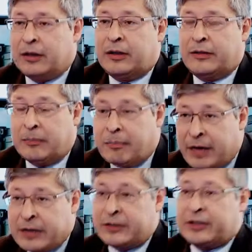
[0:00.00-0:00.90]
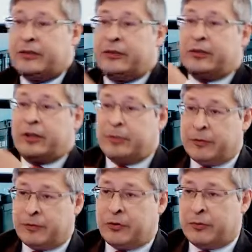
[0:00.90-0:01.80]
it is much easier than
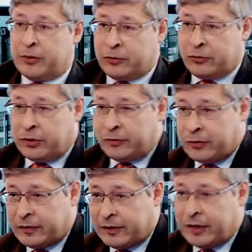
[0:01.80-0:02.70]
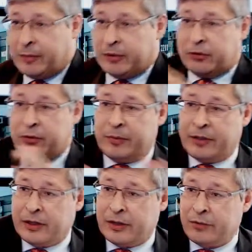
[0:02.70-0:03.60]
before because we have the same in so
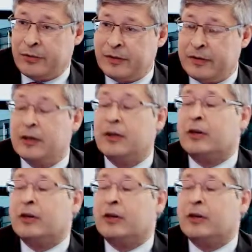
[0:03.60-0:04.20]
many countries.